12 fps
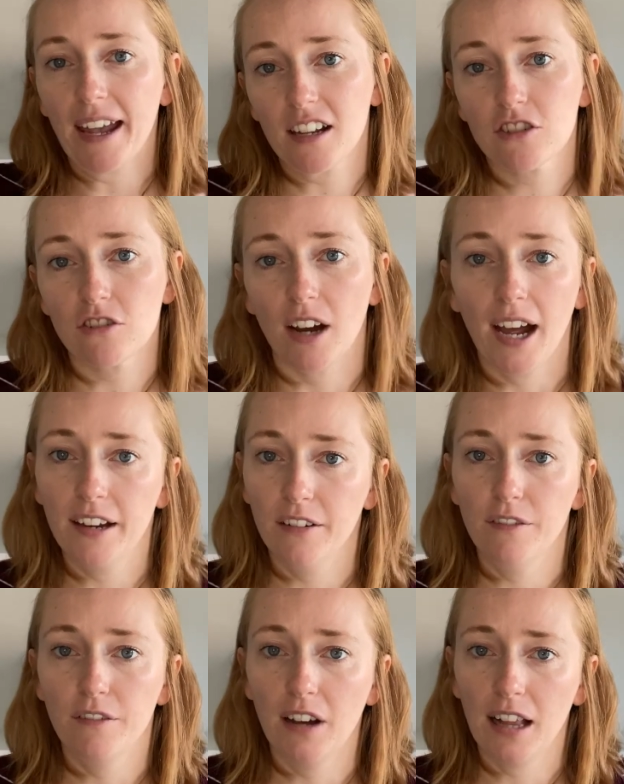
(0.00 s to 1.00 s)
extra
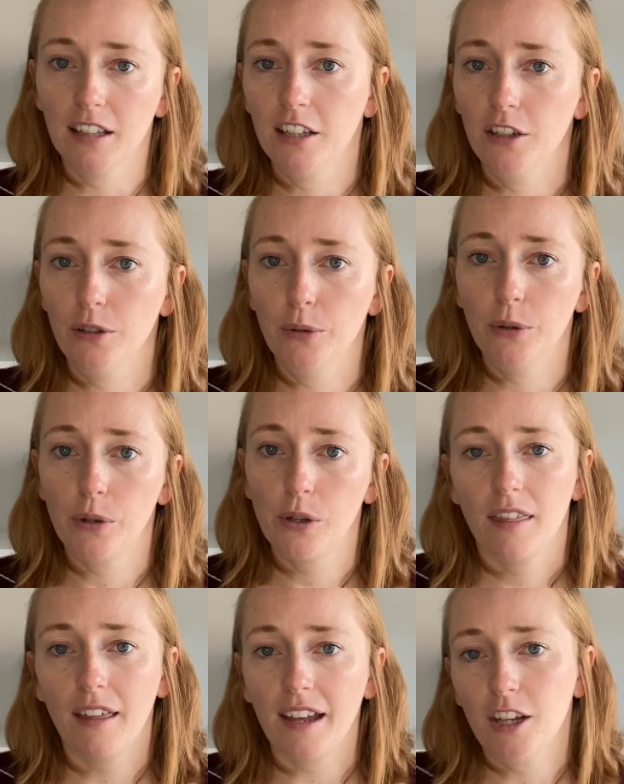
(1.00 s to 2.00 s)
added value
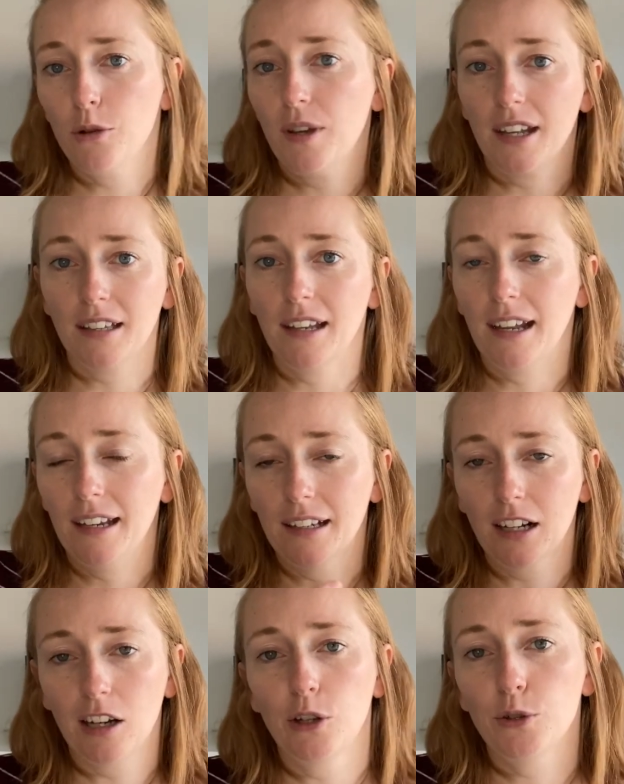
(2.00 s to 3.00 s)
that you can
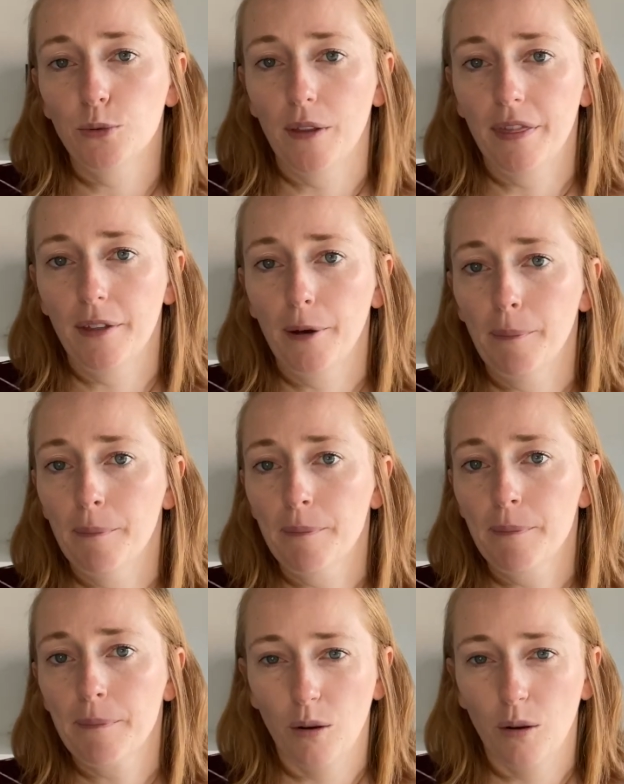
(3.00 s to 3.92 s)
include with them,